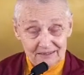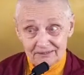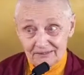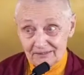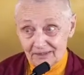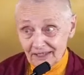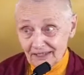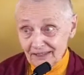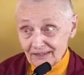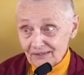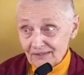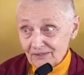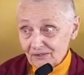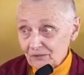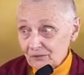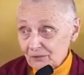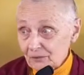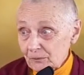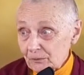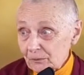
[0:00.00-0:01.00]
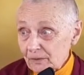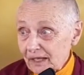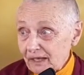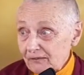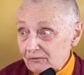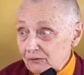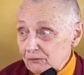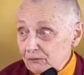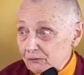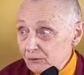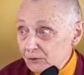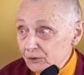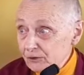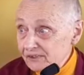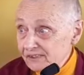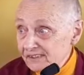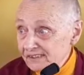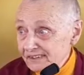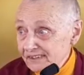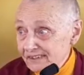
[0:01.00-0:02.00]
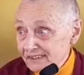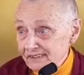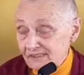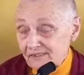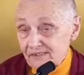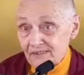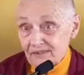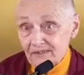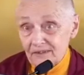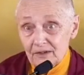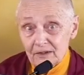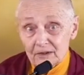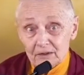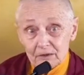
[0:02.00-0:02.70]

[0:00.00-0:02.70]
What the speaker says: right? So we have the 4 T's.